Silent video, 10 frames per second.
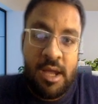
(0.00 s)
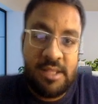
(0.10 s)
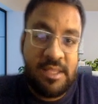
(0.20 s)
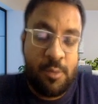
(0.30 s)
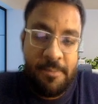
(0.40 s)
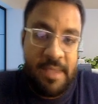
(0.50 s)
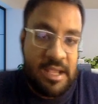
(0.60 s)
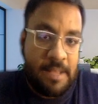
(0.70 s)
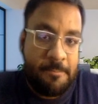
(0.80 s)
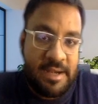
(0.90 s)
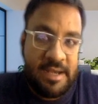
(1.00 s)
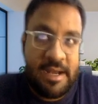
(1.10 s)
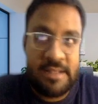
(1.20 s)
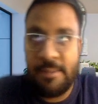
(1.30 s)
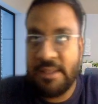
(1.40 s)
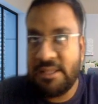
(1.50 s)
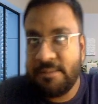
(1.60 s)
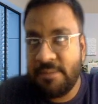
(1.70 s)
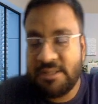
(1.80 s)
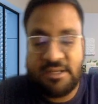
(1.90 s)
they would be accompanied either by their
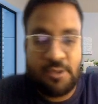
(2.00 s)
mother